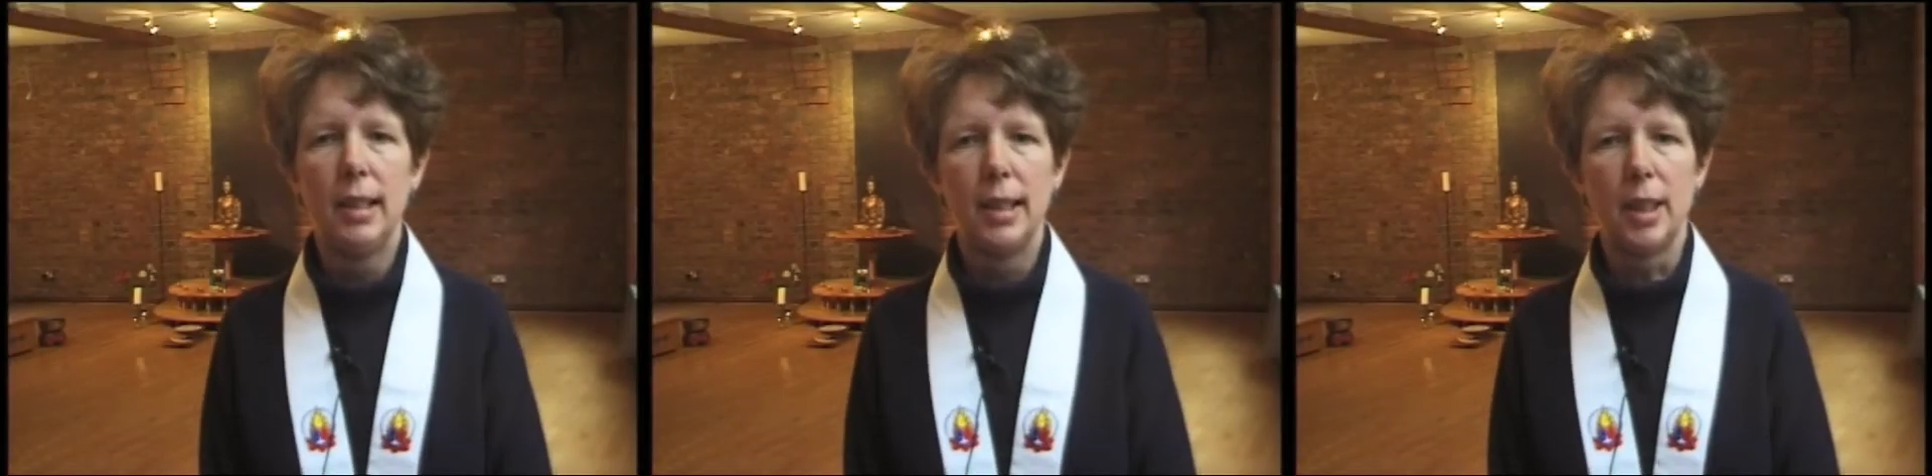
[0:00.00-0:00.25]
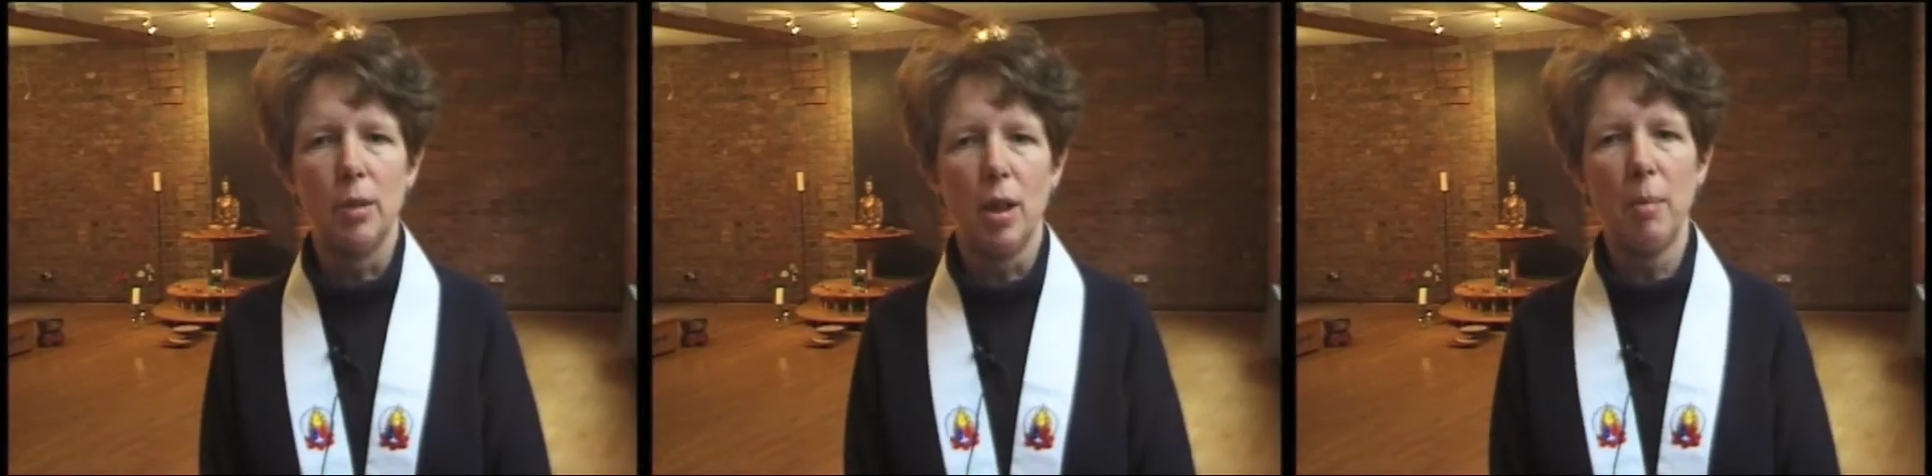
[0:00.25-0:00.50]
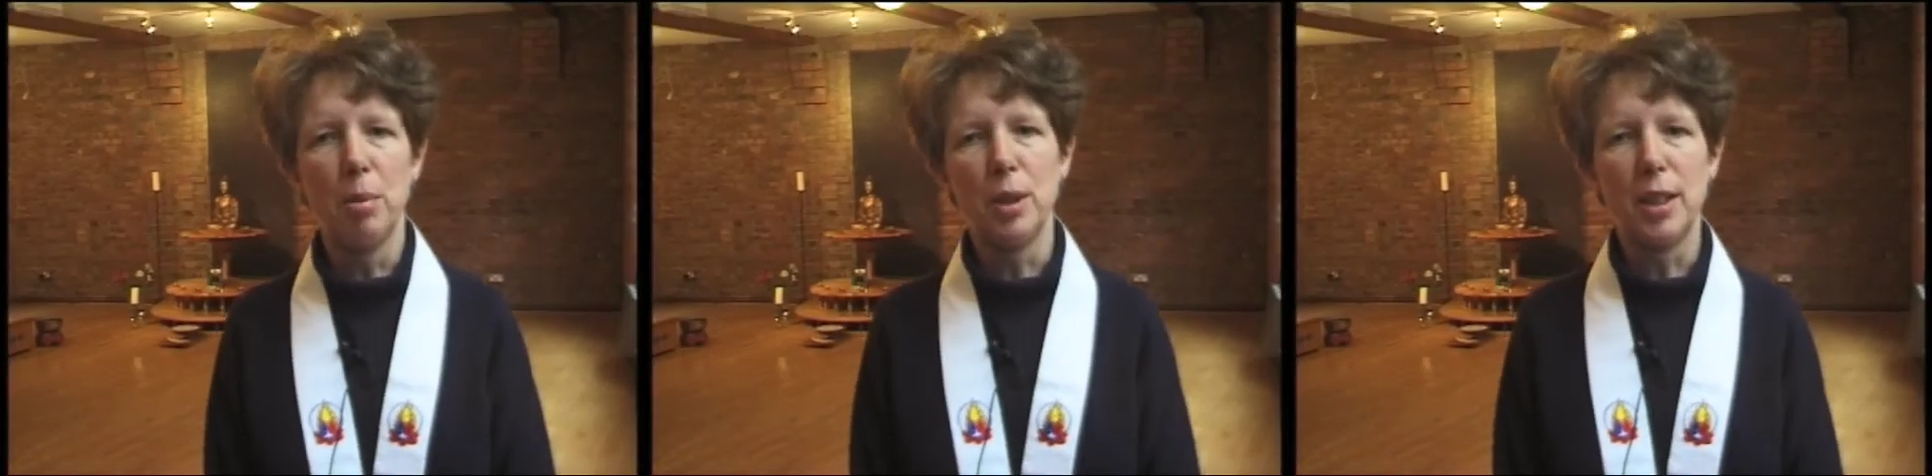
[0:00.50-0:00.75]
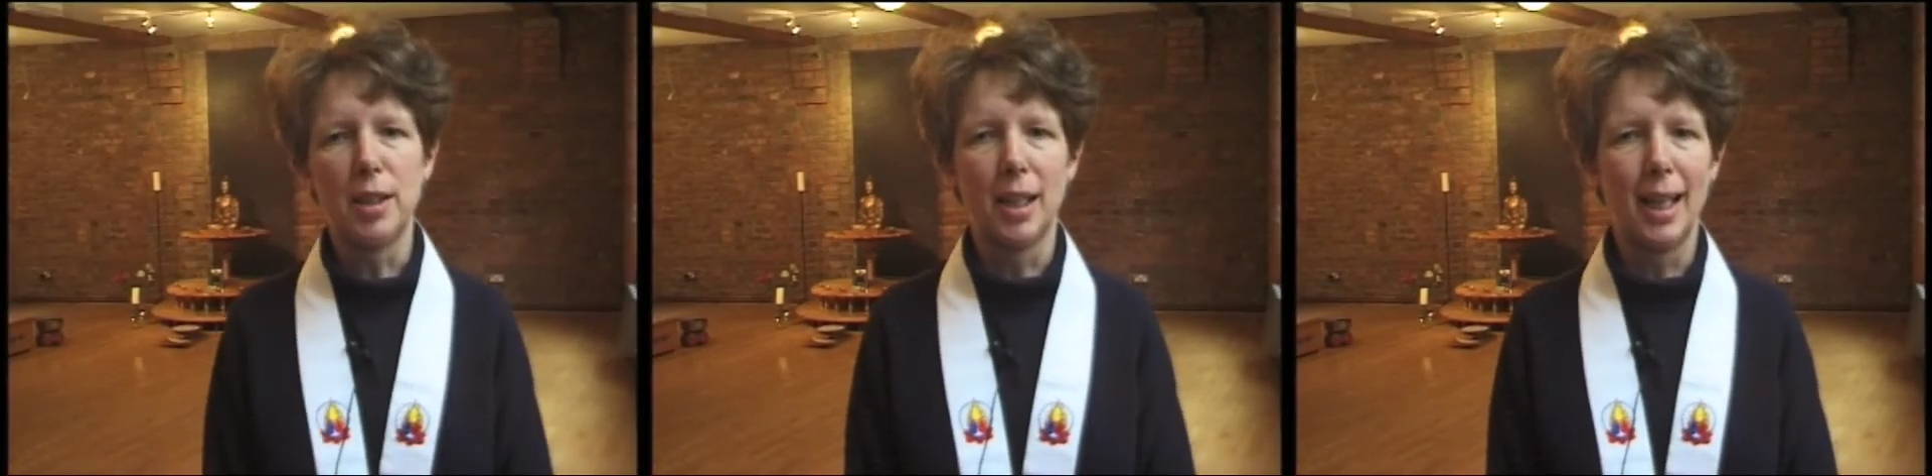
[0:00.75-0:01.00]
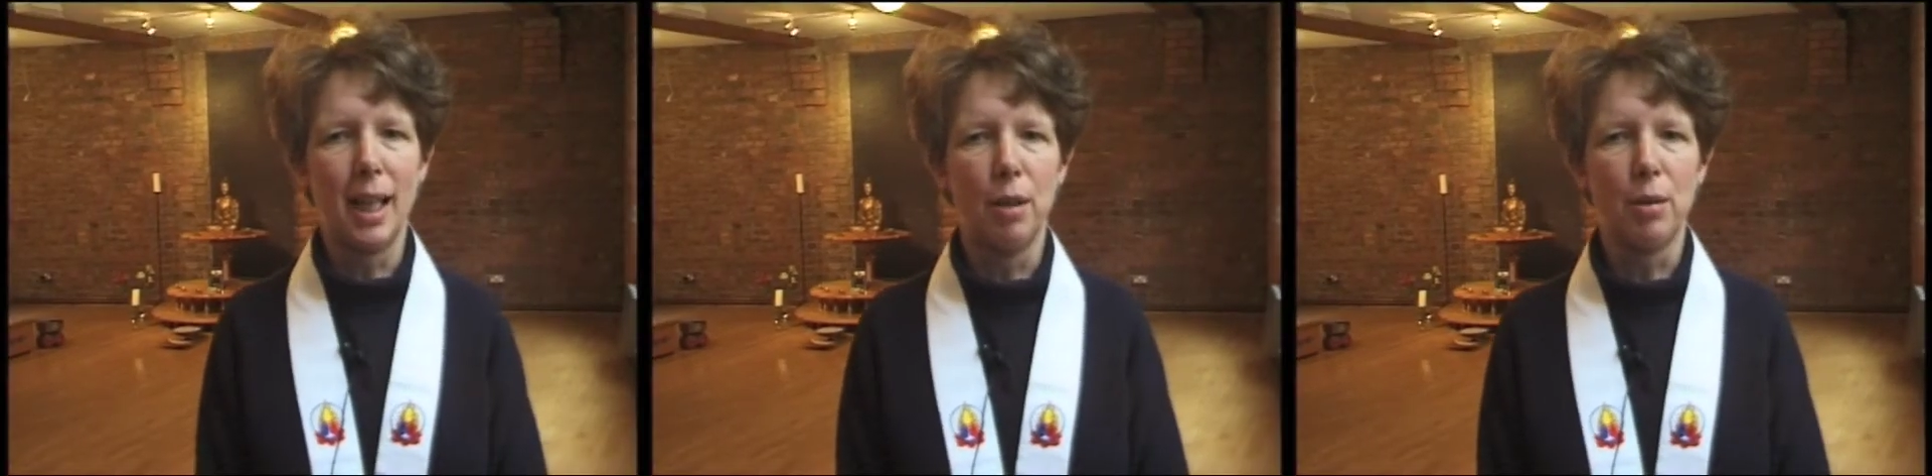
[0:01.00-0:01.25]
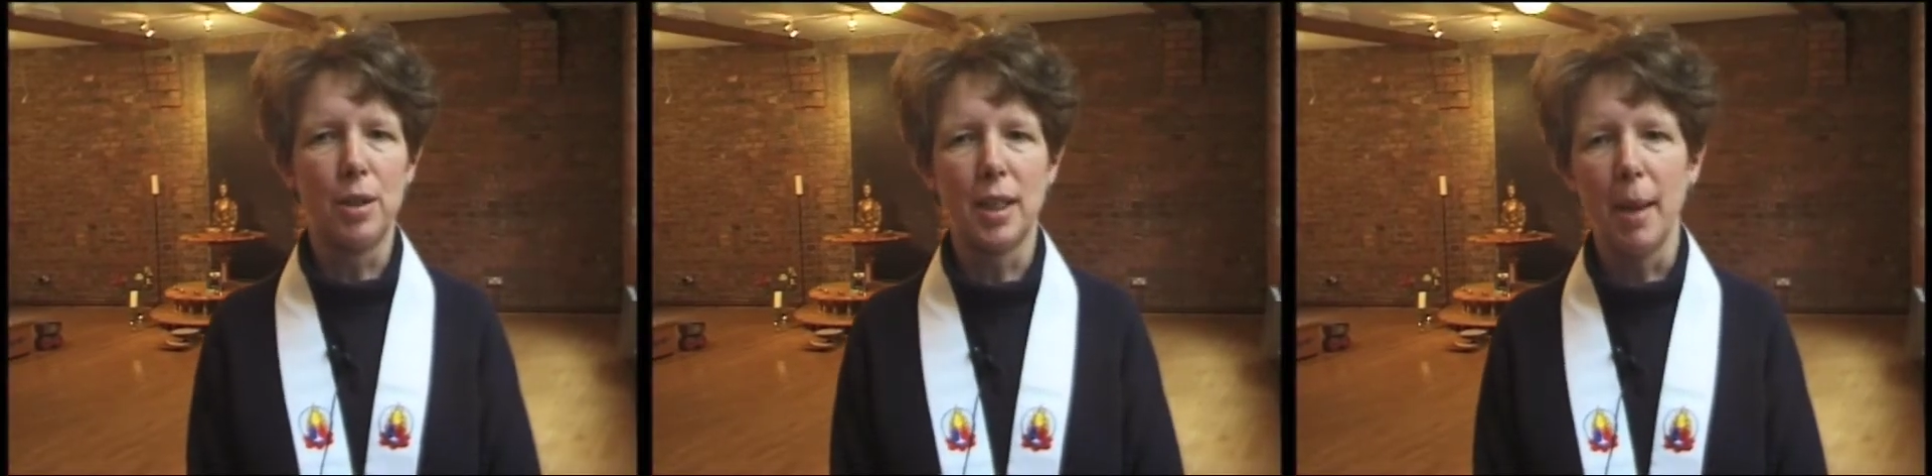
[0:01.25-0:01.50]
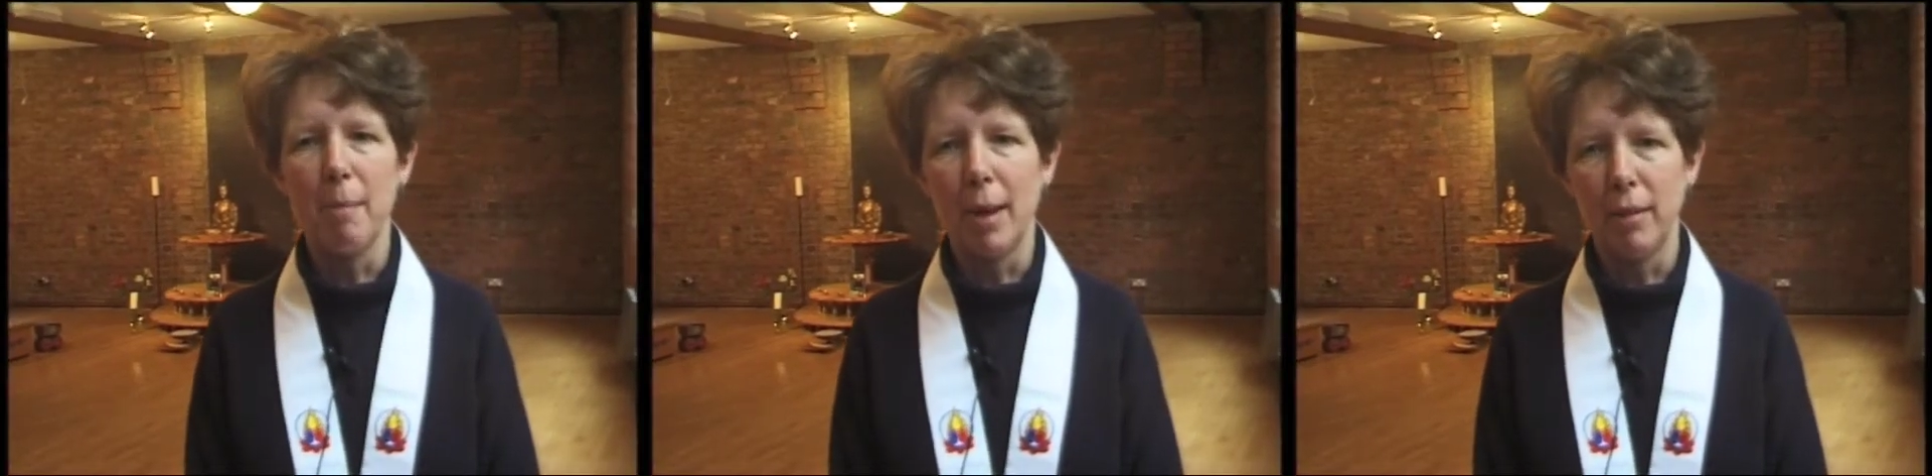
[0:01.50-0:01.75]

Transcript: So are Buddhists allowed to get